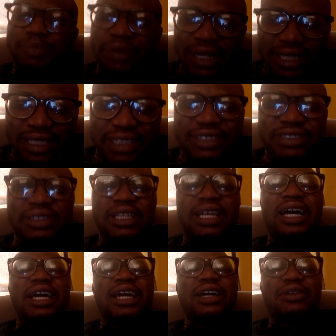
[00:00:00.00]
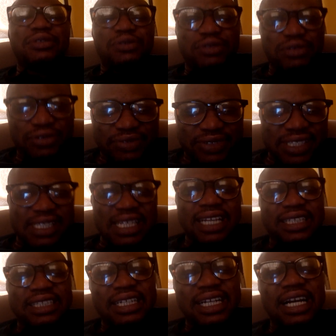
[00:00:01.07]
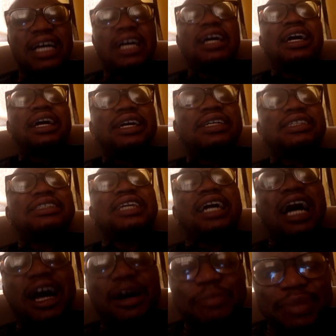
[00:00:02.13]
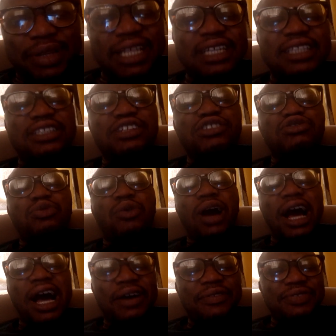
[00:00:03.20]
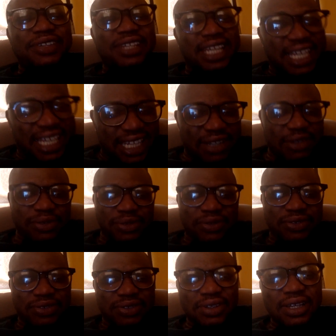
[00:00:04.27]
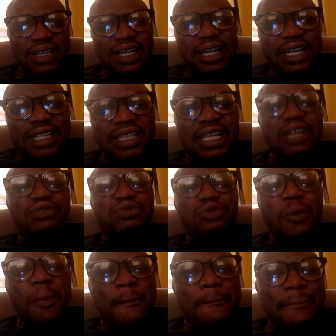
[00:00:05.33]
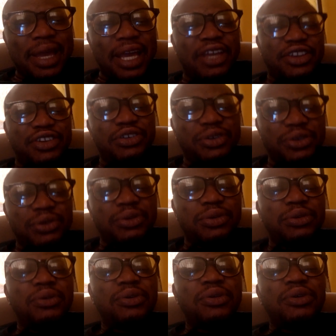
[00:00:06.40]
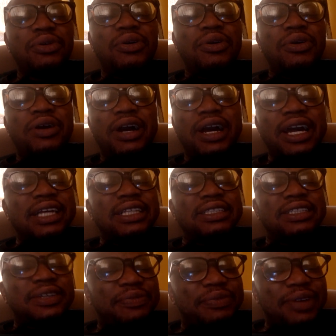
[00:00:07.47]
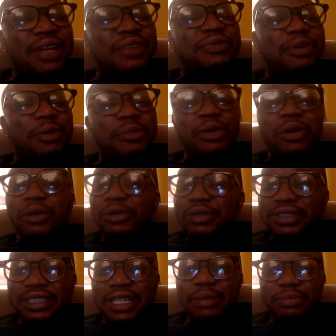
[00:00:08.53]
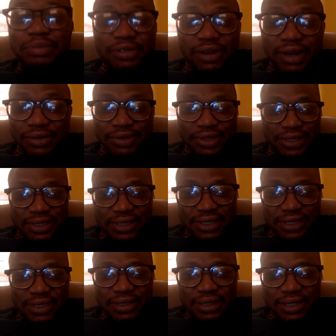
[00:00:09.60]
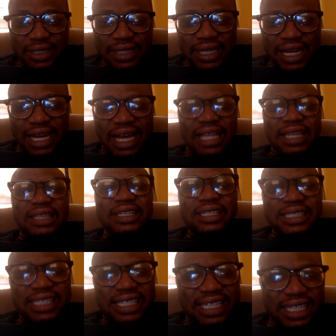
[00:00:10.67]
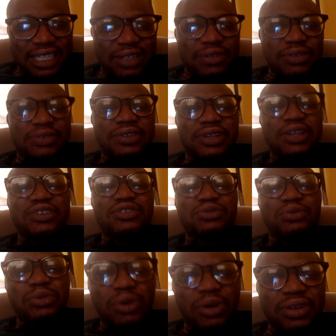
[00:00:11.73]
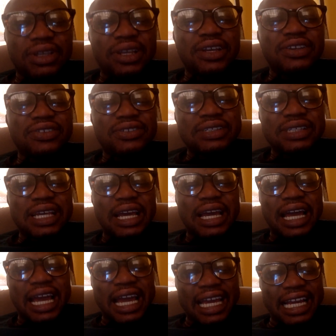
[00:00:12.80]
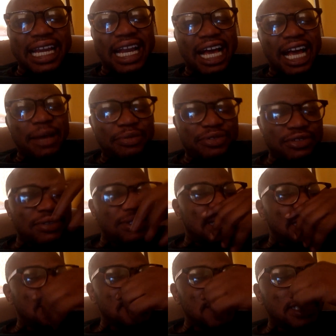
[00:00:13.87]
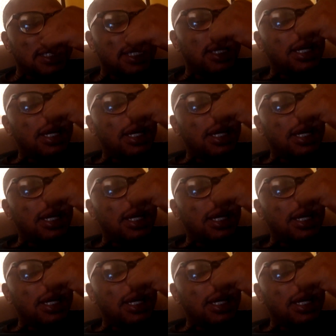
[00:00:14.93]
practitioner a good researcher is the ability to have skills that will make you different from your contemporaries, and these skills is what is encapsulated